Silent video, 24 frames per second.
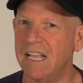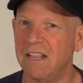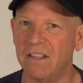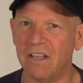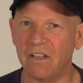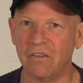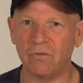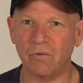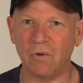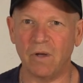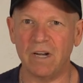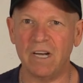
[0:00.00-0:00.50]

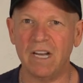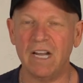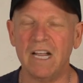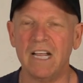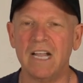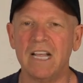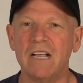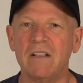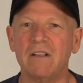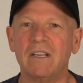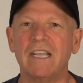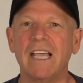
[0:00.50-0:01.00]
in this
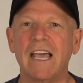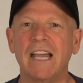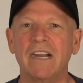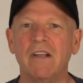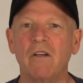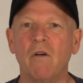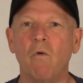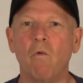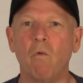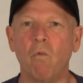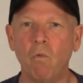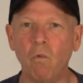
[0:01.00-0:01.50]
one,
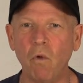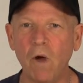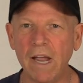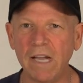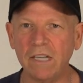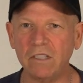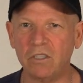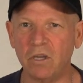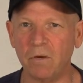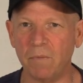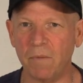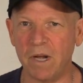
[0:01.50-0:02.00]
getting
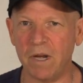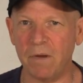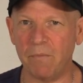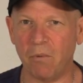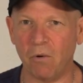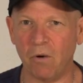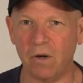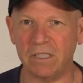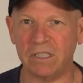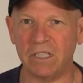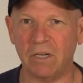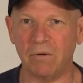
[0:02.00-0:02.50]
way too
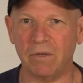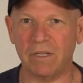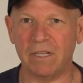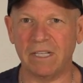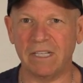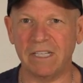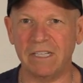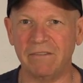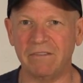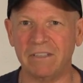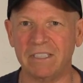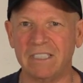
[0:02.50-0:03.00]
many points here
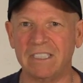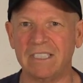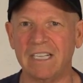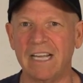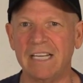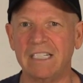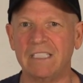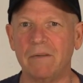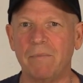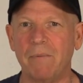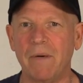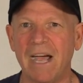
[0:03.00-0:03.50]
with Cleveland
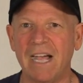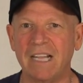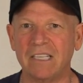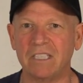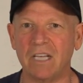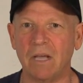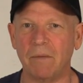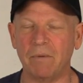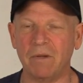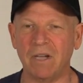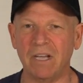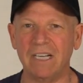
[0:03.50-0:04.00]
State to
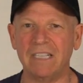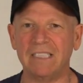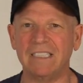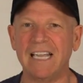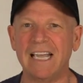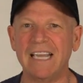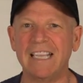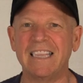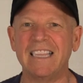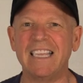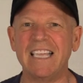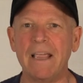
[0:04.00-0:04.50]
pass up. Going
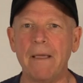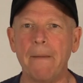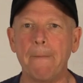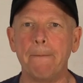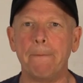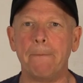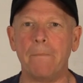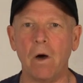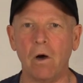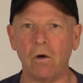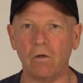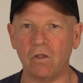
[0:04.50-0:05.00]
to take the
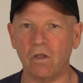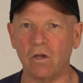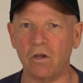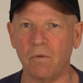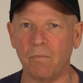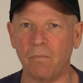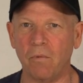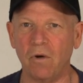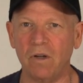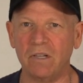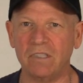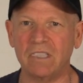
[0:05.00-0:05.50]

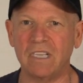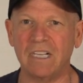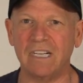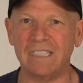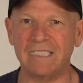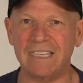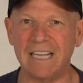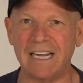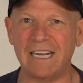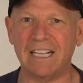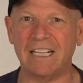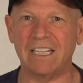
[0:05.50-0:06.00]
boatload of points,
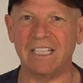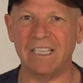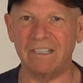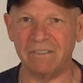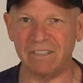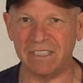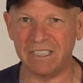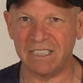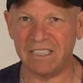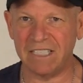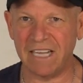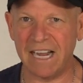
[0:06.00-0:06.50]
going to take
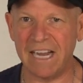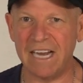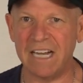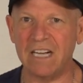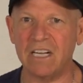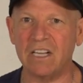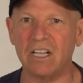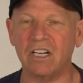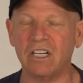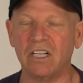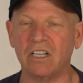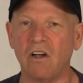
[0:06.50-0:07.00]
Cleveland
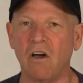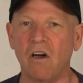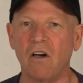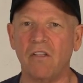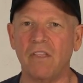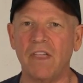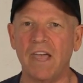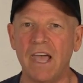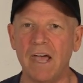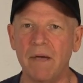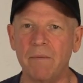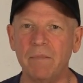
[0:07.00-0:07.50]
State, going to
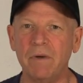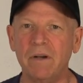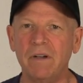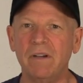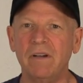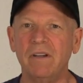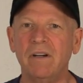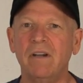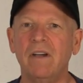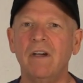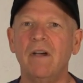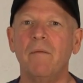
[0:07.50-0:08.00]
call
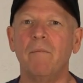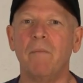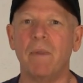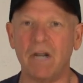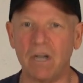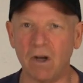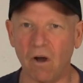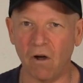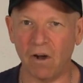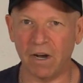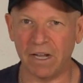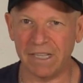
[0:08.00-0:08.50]
them
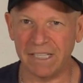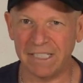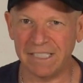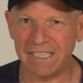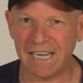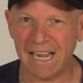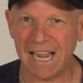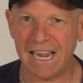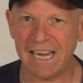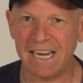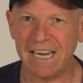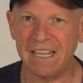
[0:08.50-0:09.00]
my dog of
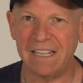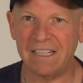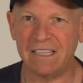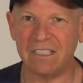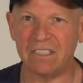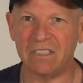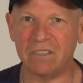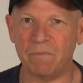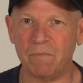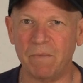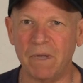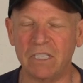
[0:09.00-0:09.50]
the day.
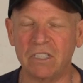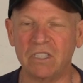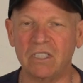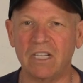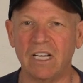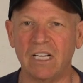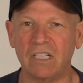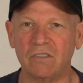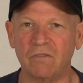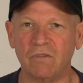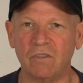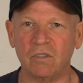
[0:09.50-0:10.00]
This is Mitch.
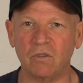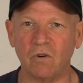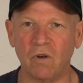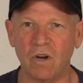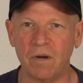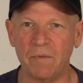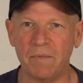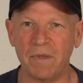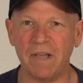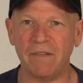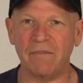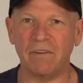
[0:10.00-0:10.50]
Thanks for
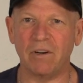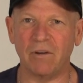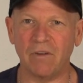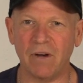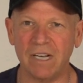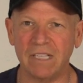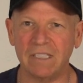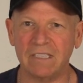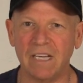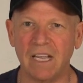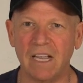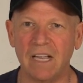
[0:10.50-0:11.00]
joining me. Have a
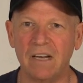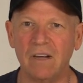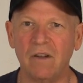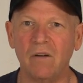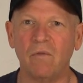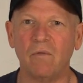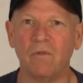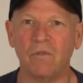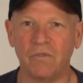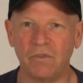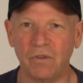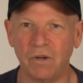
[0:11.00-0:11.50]
great day.
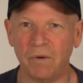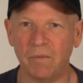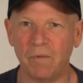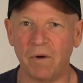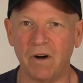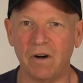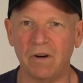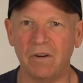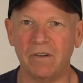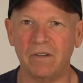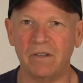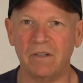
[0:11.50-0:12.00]
We'll see you
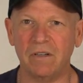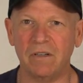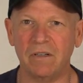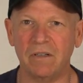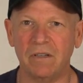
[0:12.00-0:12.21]
tomorrow.